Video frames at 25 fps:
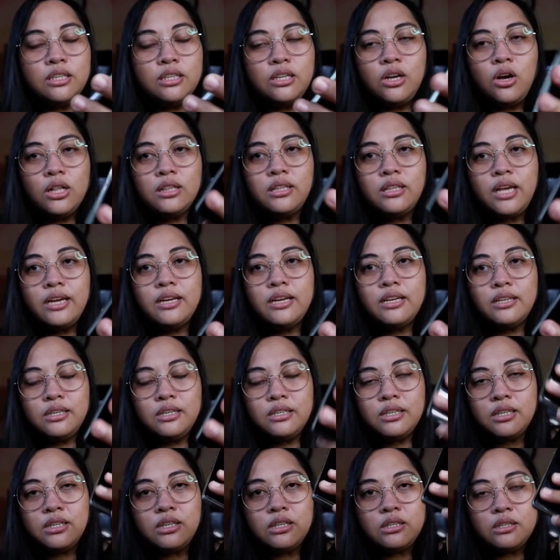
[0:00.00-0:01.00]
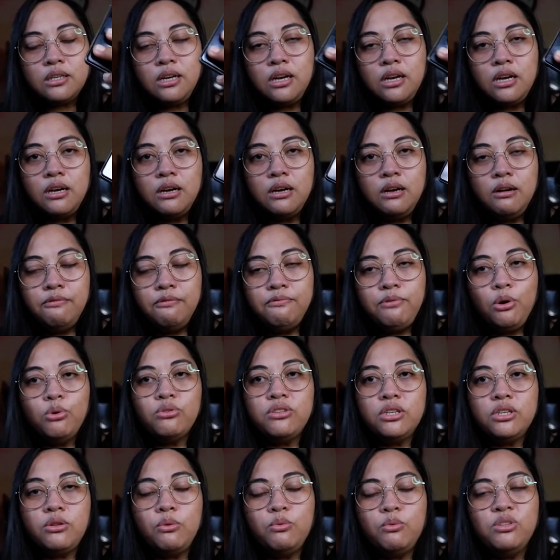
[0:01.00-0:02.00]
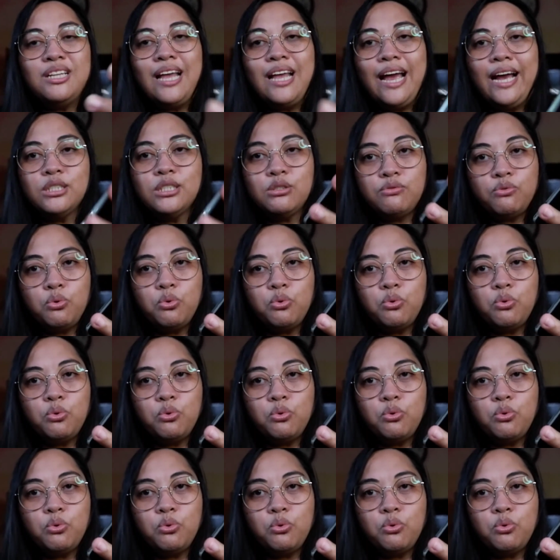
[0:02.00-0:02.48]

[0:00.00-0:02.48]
You know, like a phone that would last